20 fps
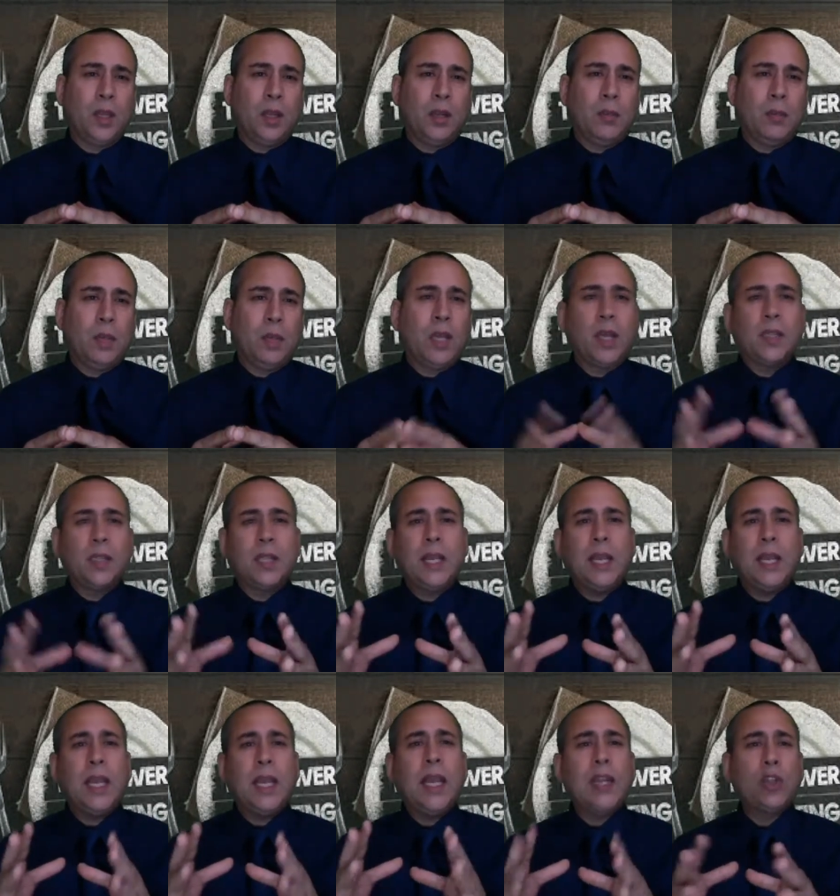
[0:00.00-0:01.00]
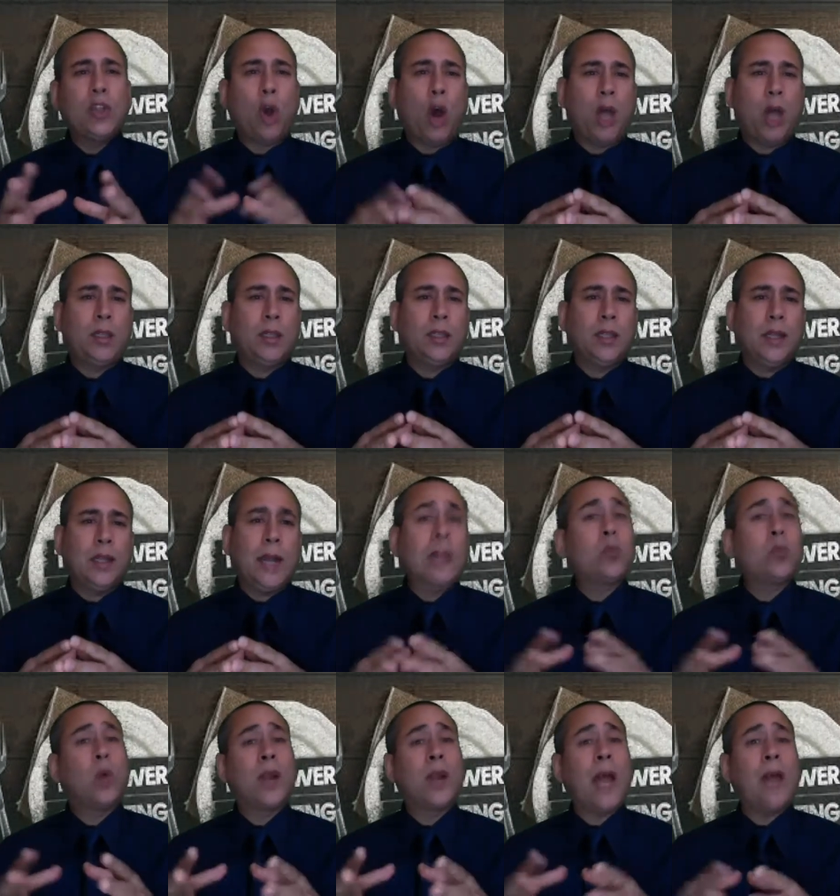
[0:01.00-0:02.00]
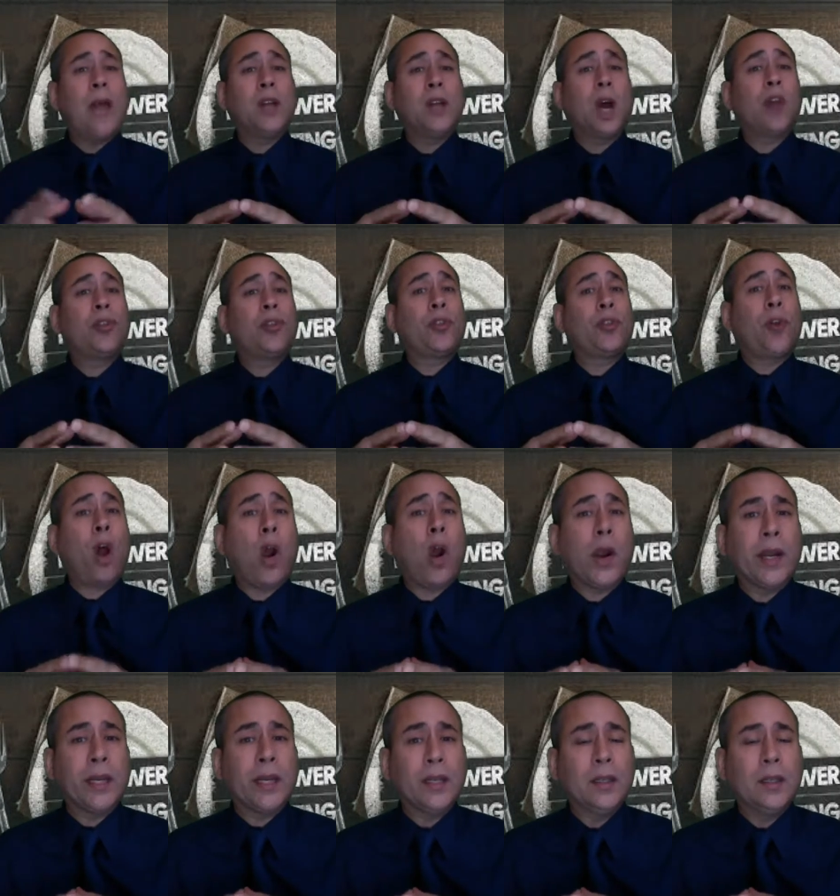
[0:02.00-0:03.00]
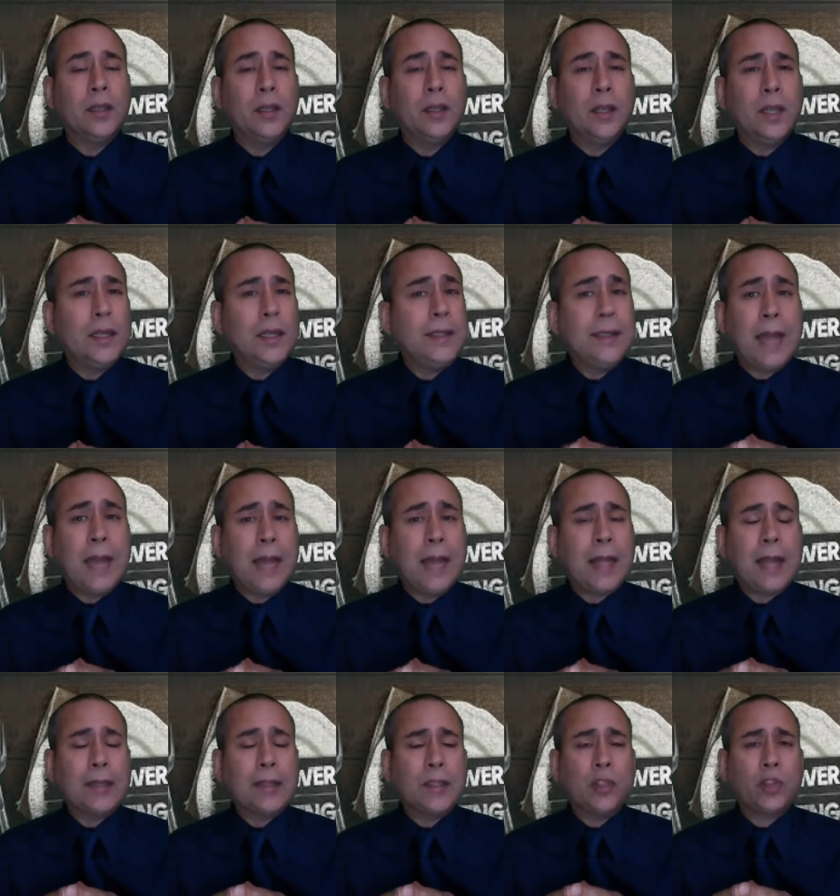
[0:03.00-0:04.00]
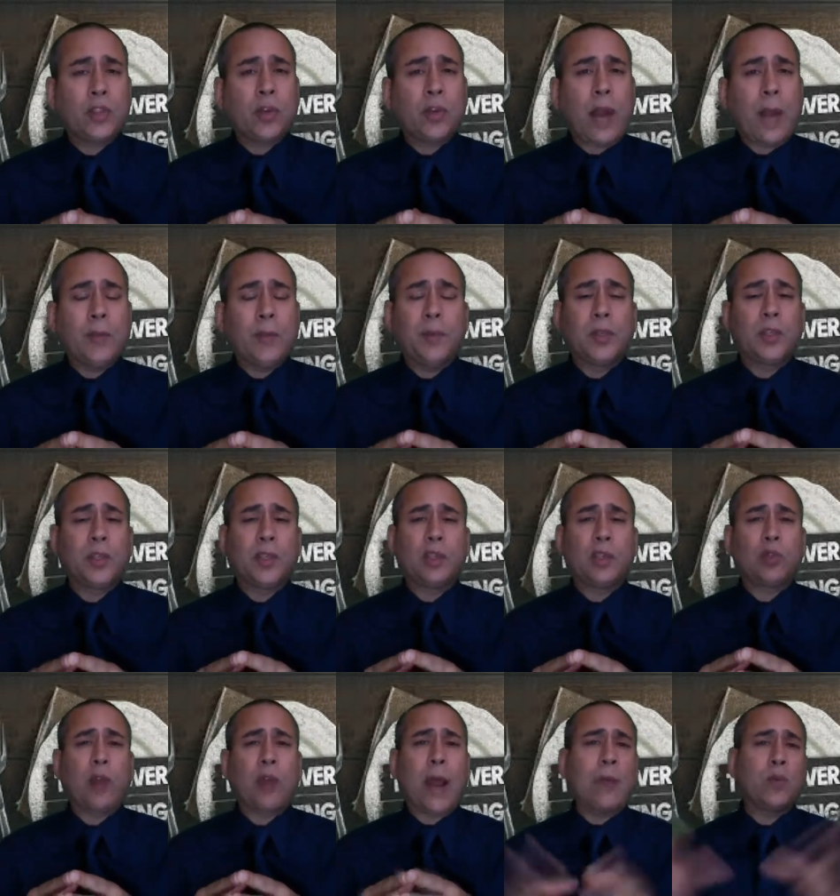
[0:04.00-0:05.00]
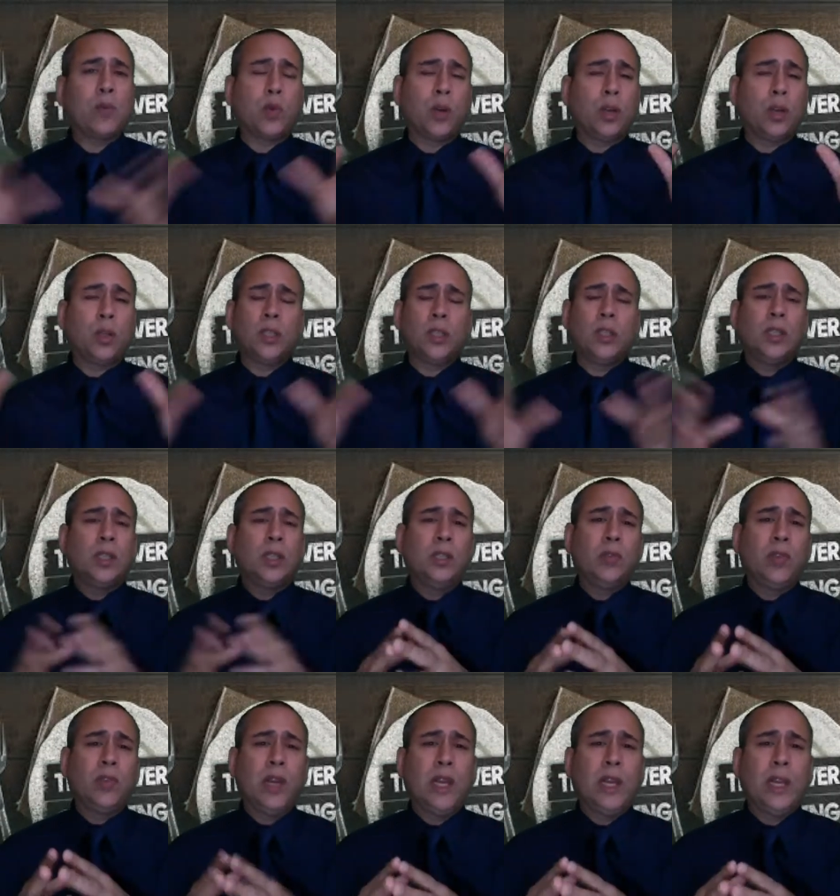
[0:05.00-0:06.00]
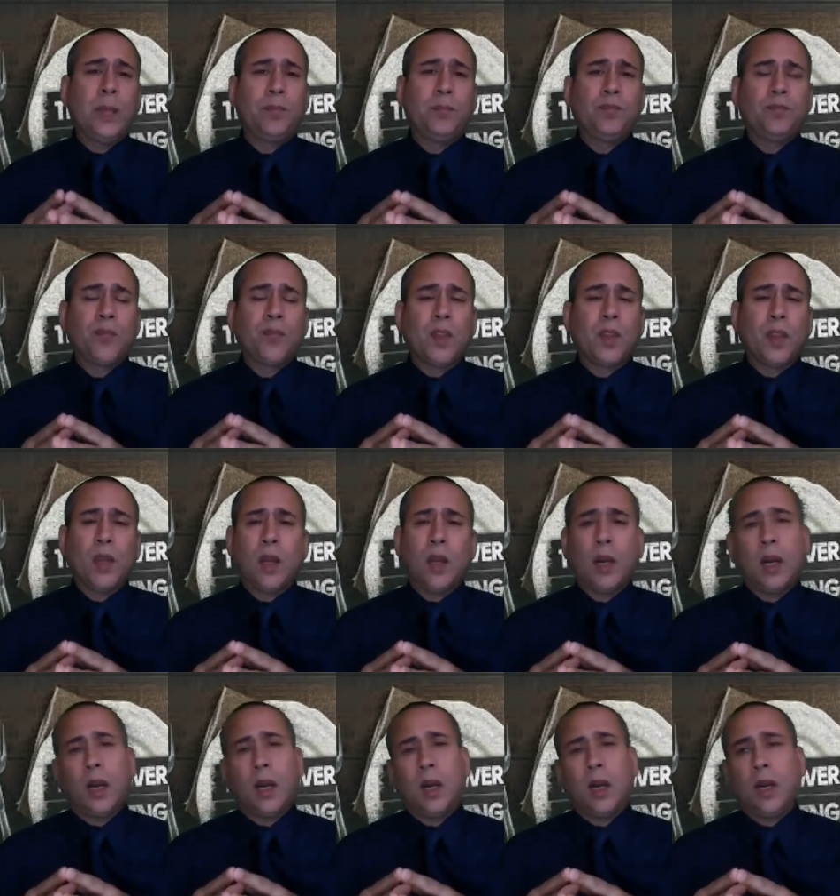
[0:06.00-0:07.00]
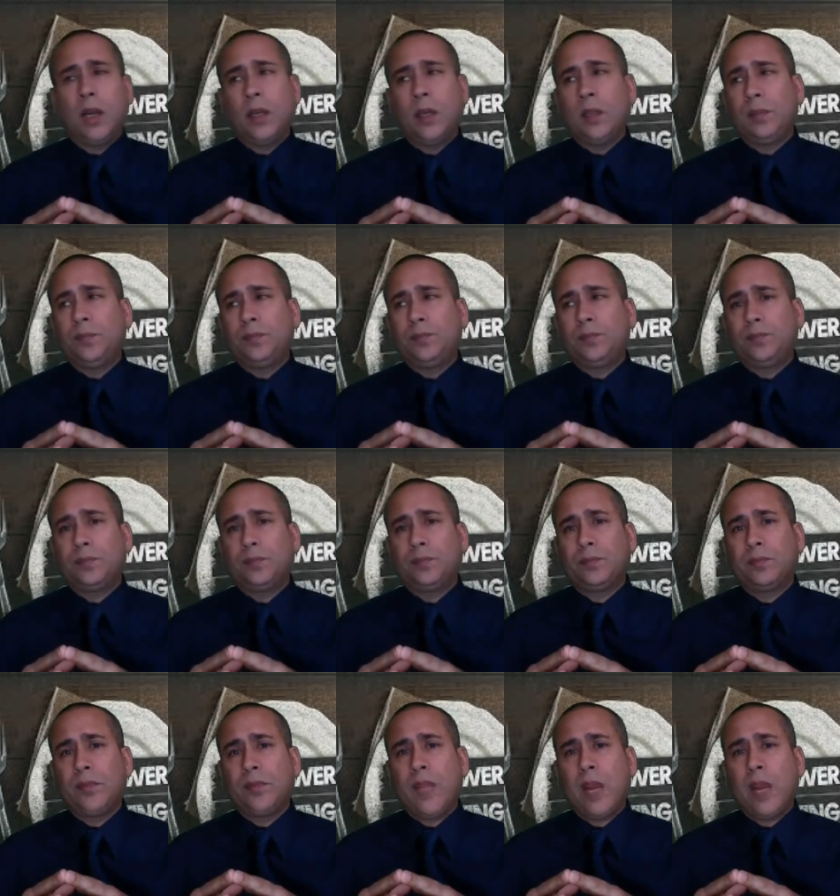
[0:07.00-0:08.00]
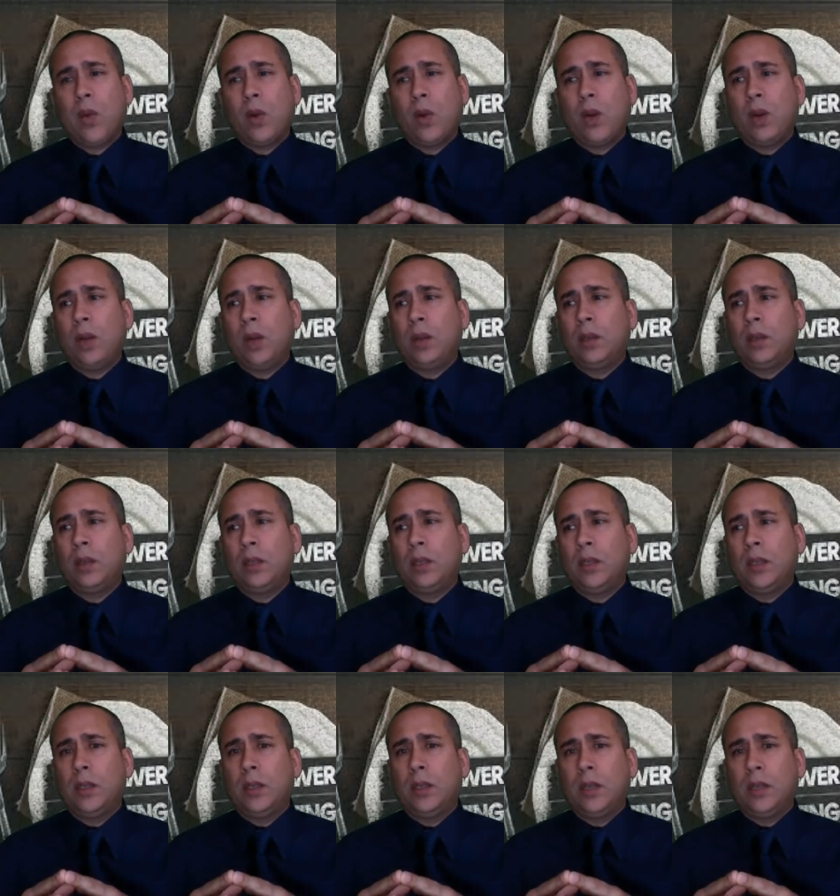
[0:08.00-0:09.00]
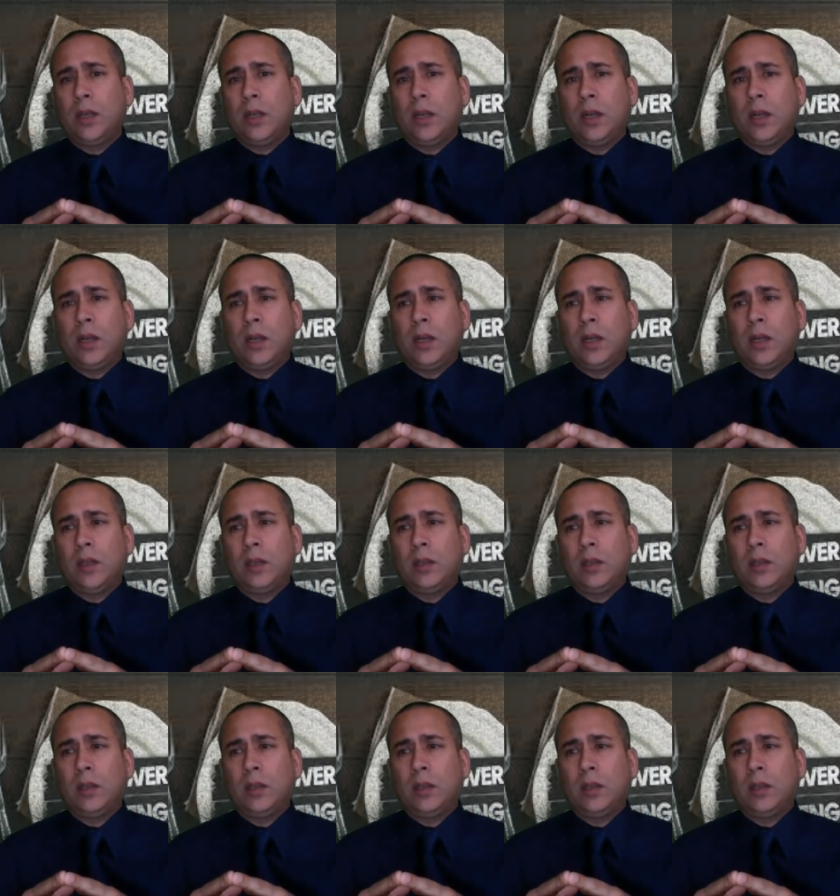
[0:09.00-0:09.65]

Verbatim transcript: Because he taught as one having authority, not like the scribes, because the scribes were really, uh, they were, uh,